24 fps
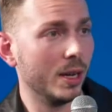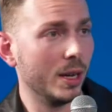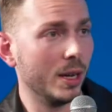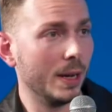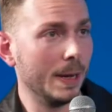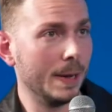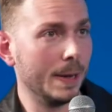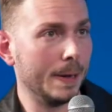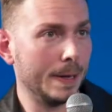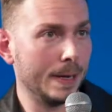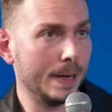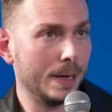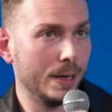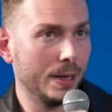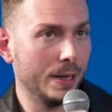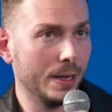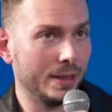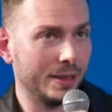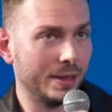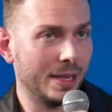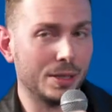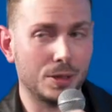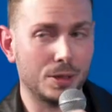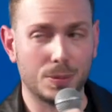Uh,
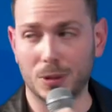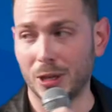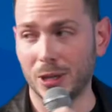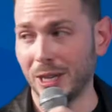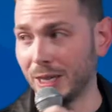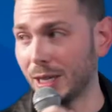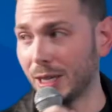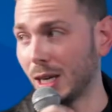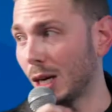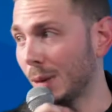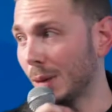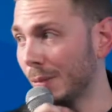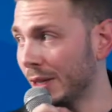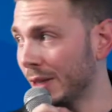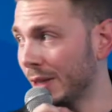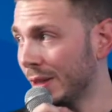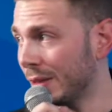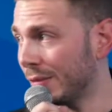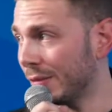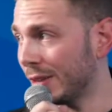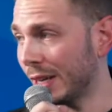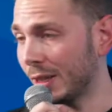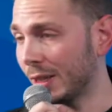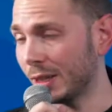it, that's pretty common in
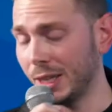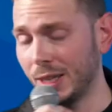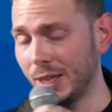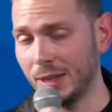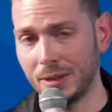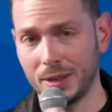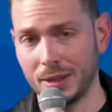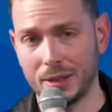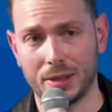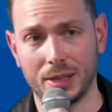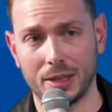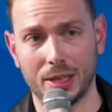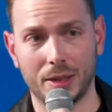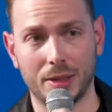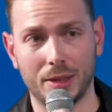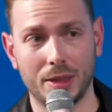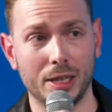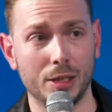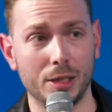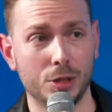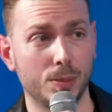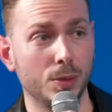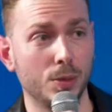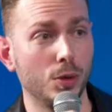the Valley. I think
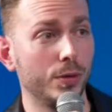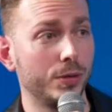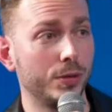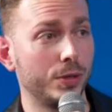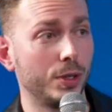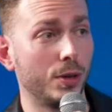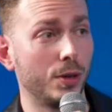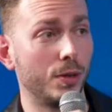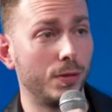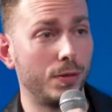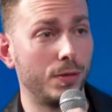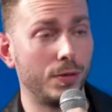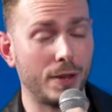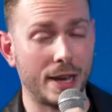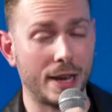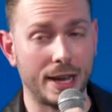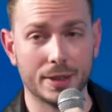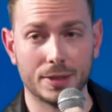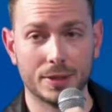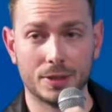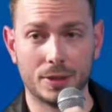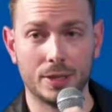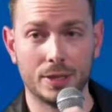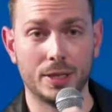things move so
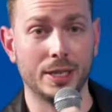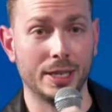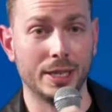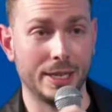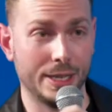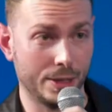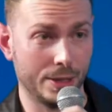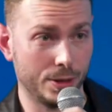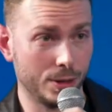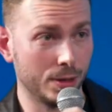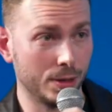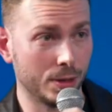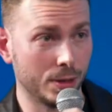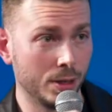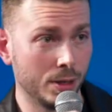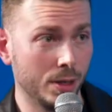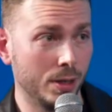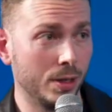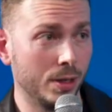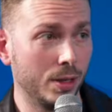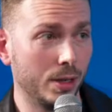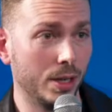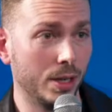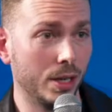fast here
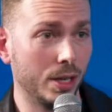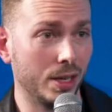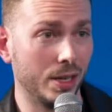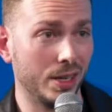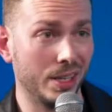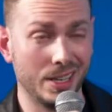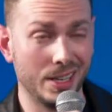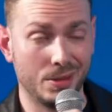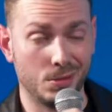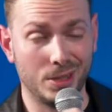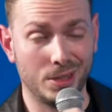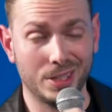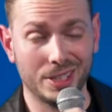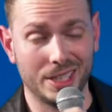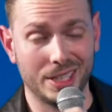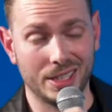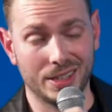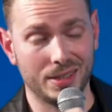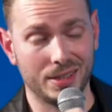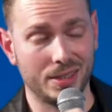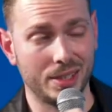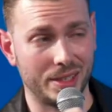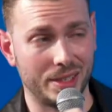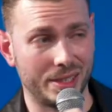uh, and really
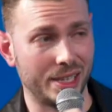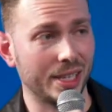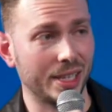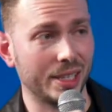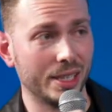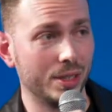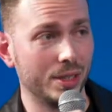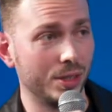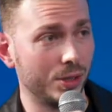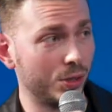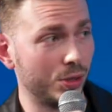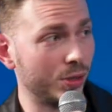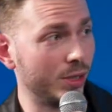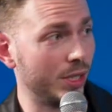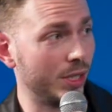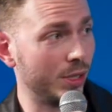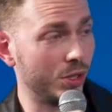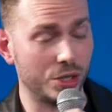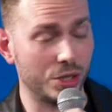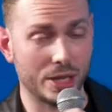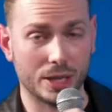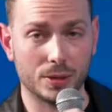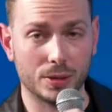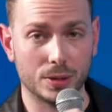in the tech industry in
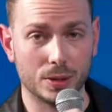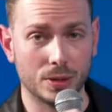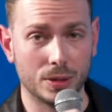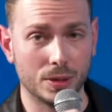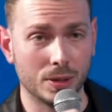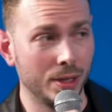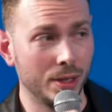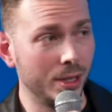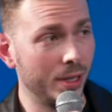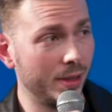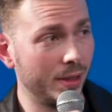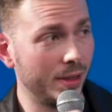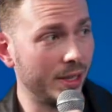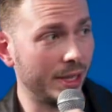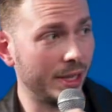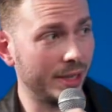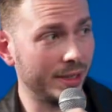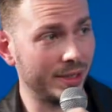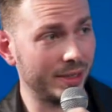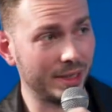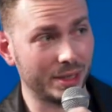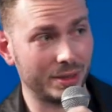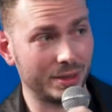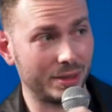general that
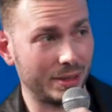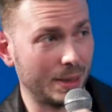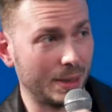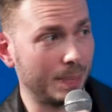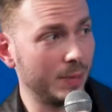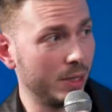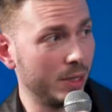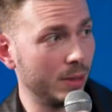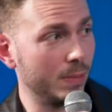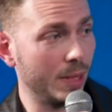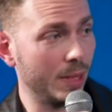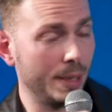it's accepted.